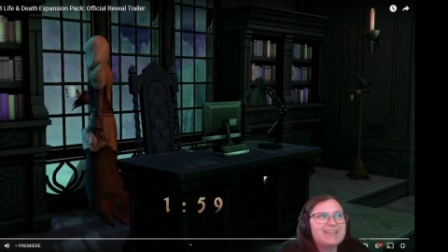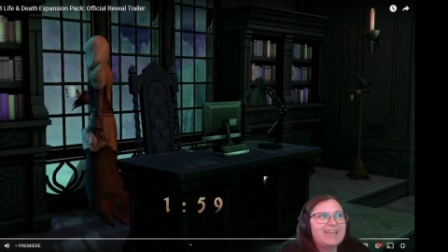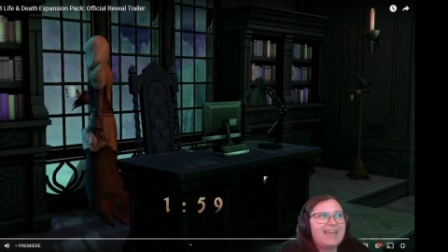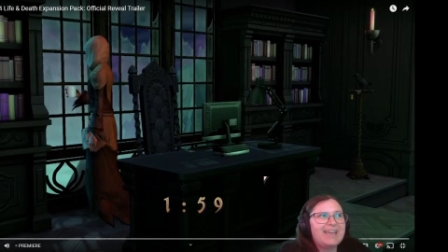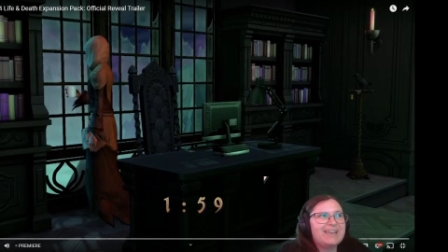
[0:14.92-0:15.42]

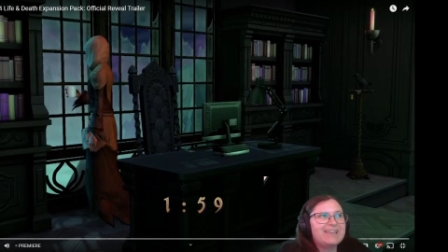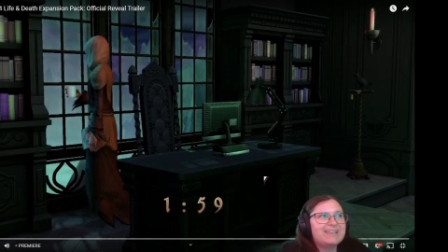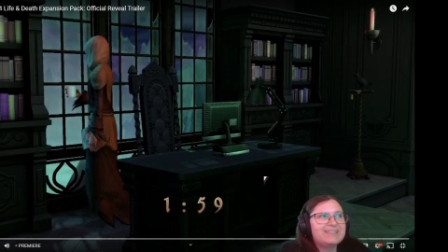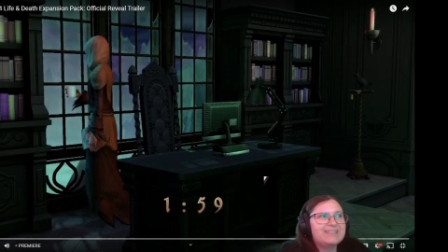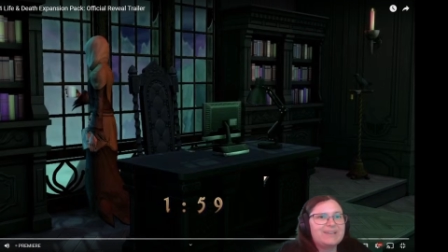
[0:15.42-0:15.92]

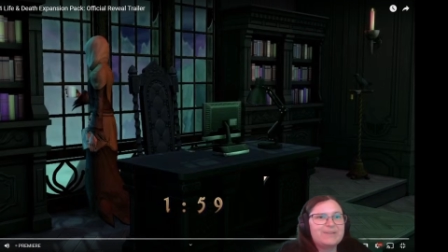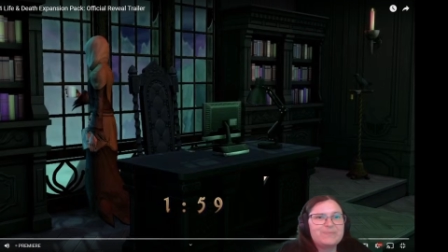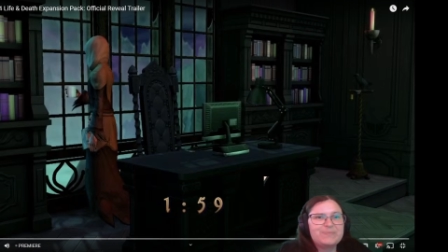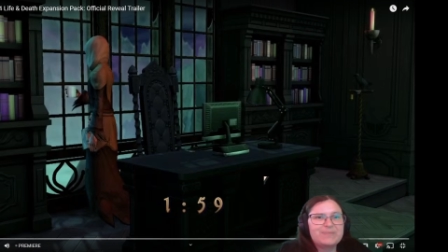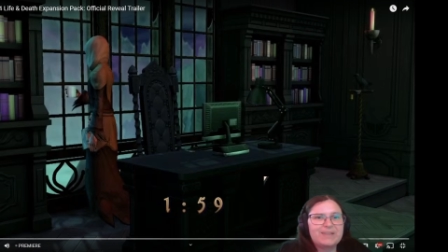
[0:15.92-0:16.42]
and
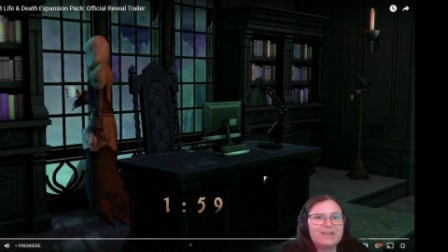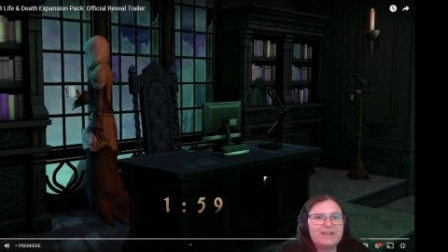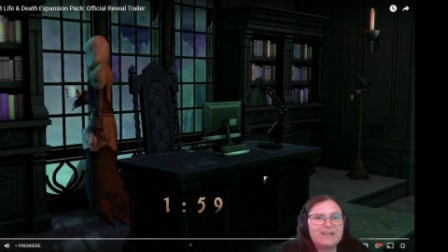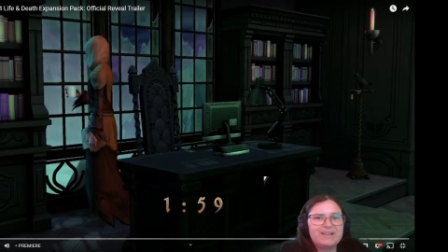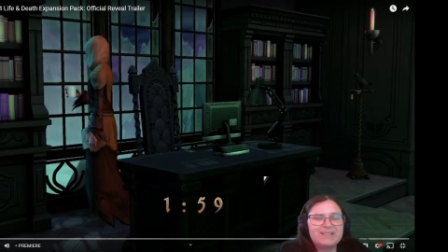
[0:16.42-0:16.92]
um,
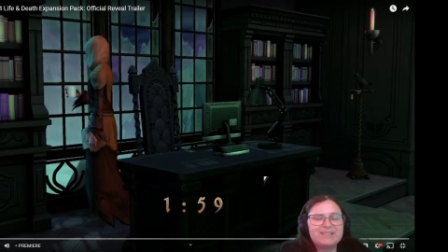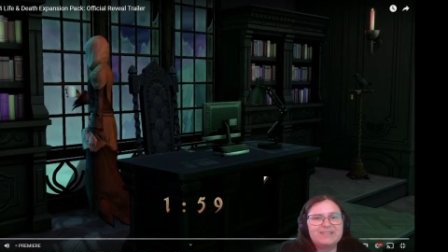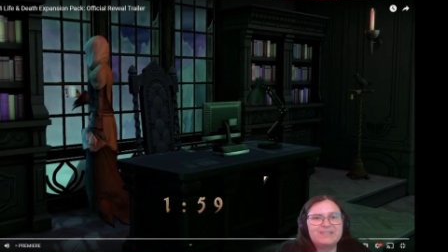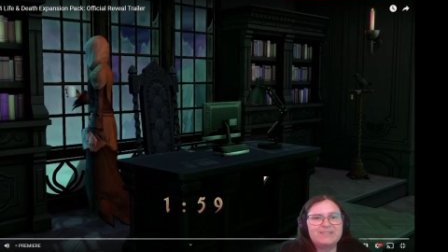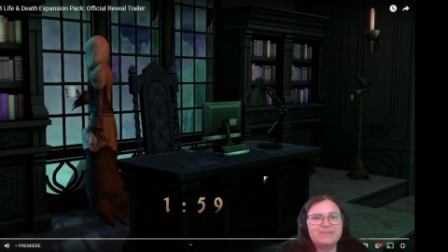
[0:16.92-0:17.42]
uh,
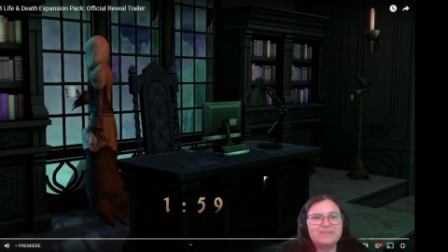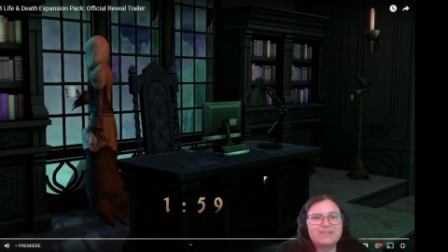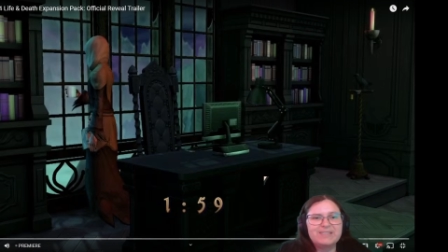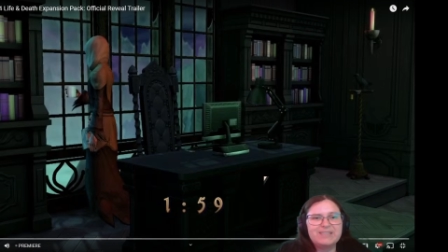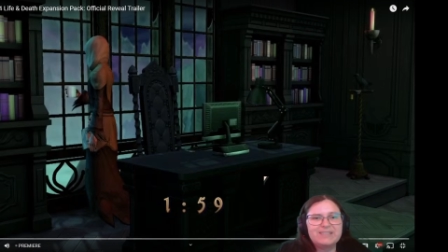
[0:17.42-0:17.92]
so
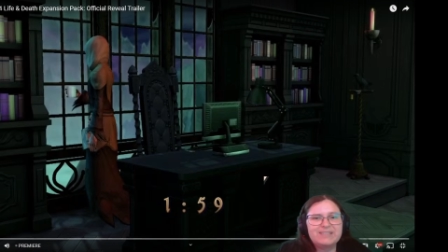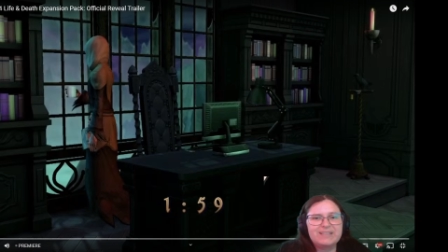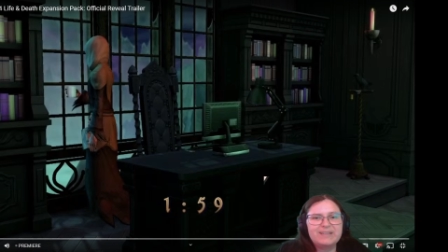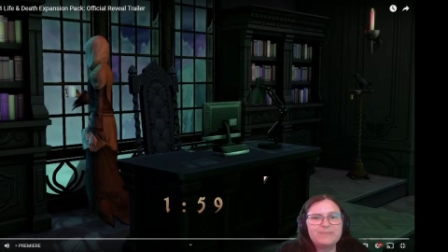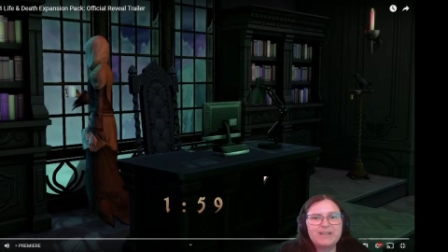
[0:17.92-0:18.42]
this is a
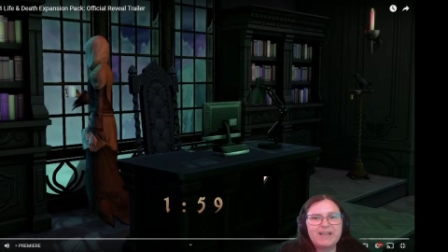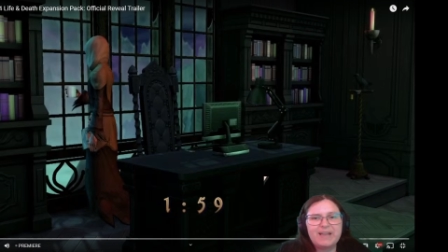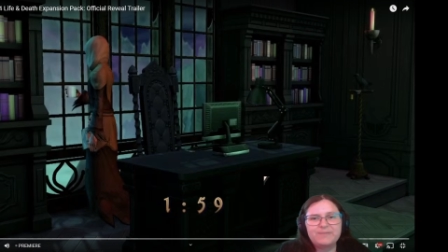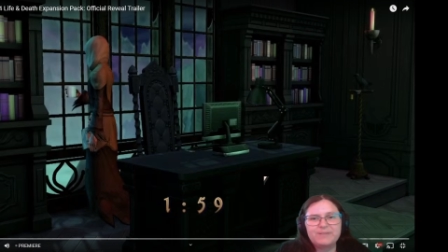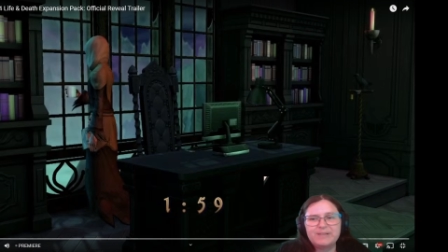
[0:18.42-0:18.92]
little bit
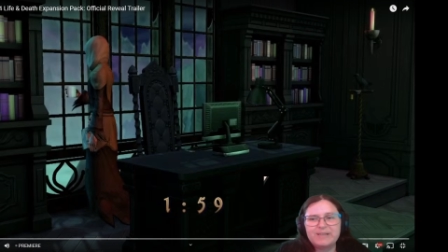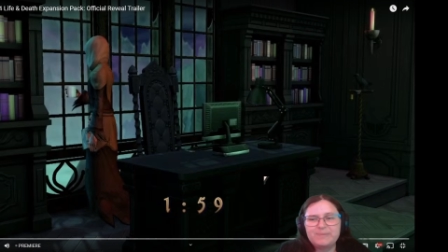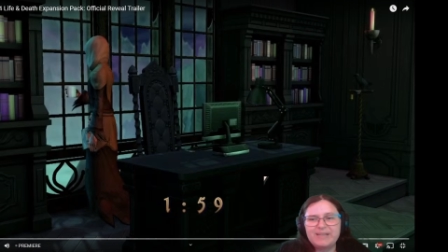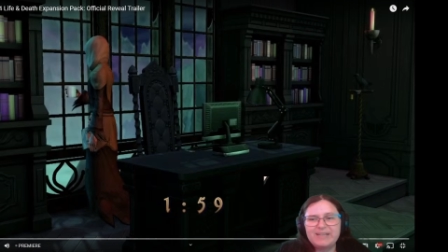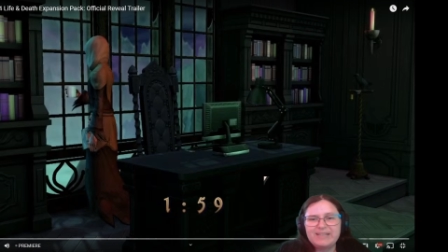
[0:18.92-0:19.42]
after it
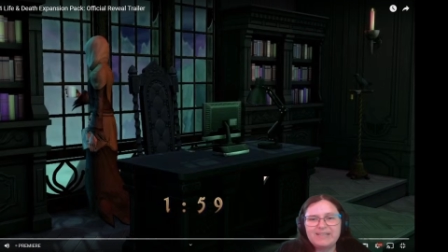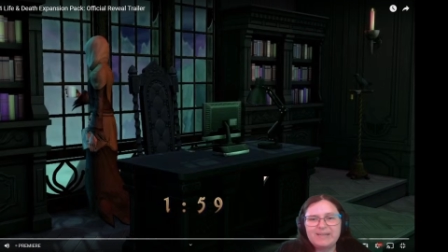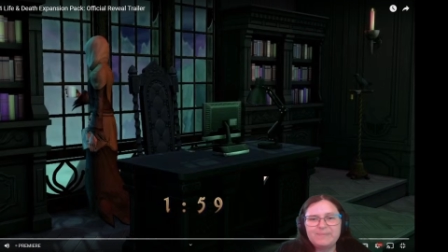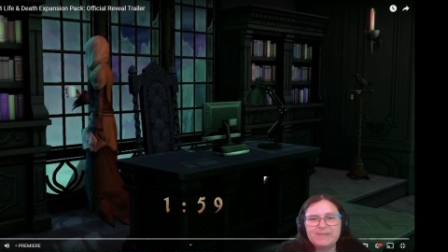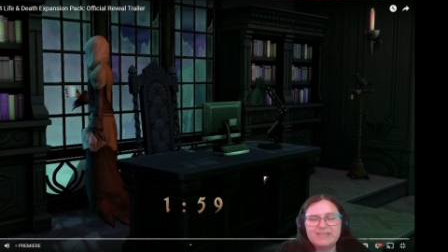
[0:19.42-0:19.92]
played. I,
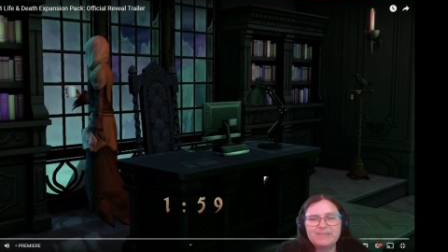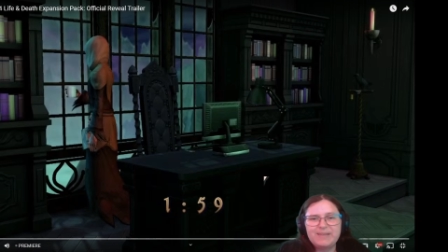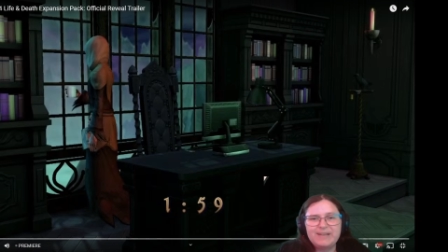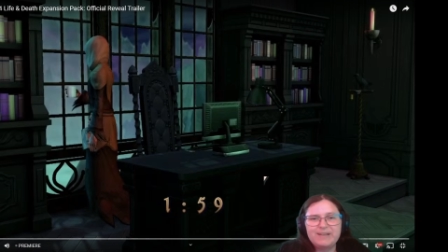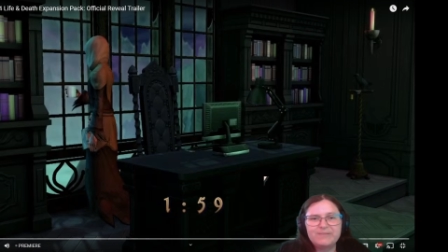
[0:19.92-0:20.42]
I missed the
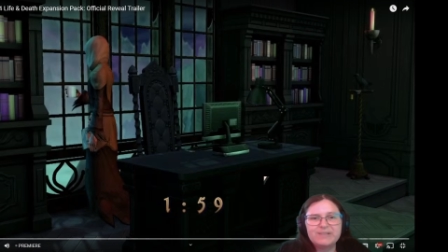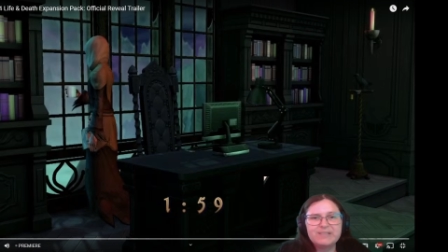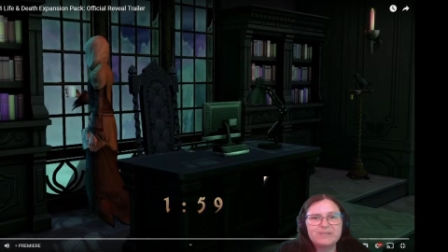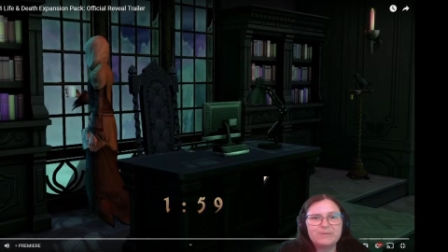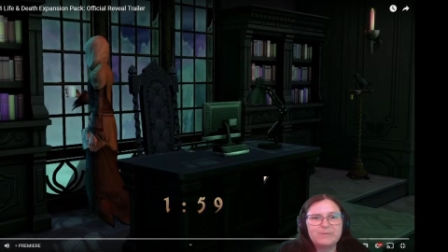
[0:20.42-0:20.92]
beginning of it,
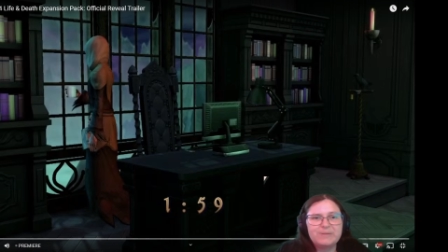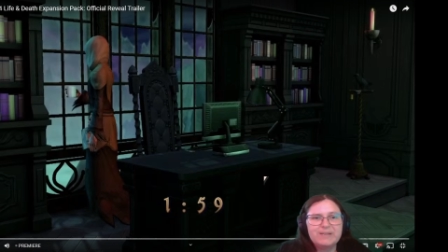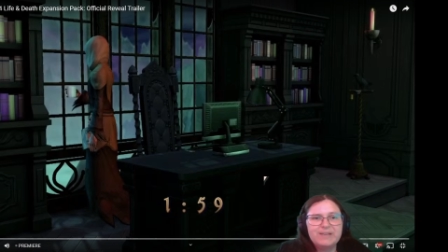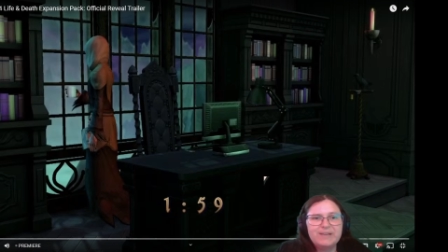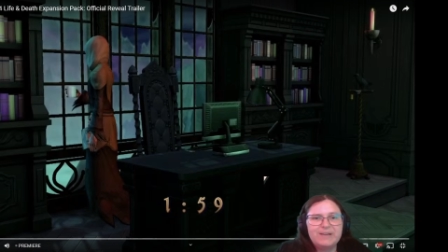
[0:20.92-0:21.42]
so
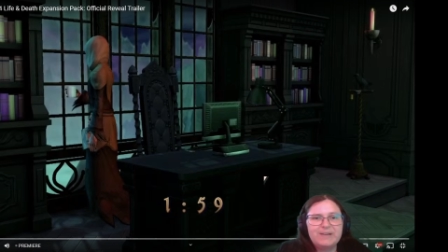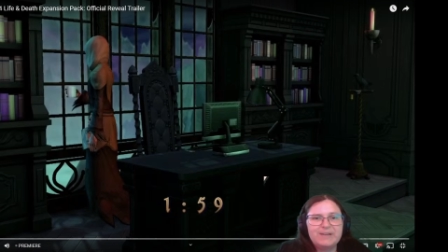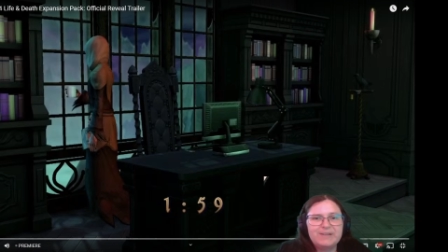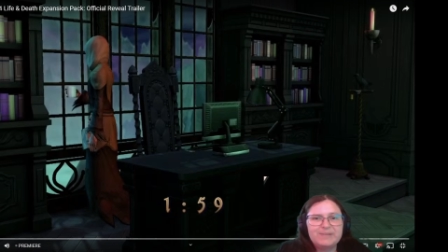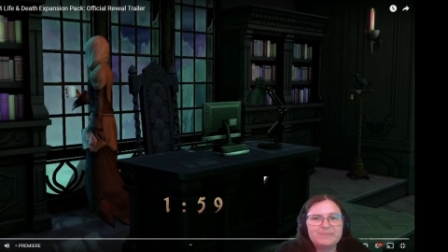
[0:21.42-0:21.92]

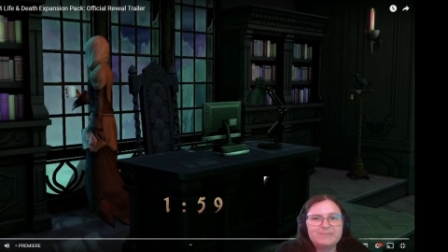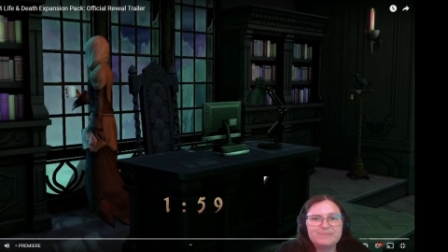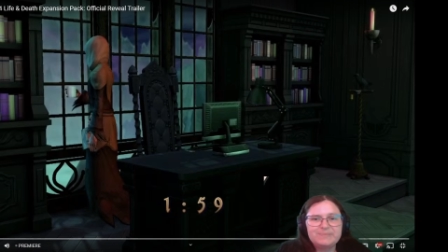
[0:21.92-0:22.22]
um,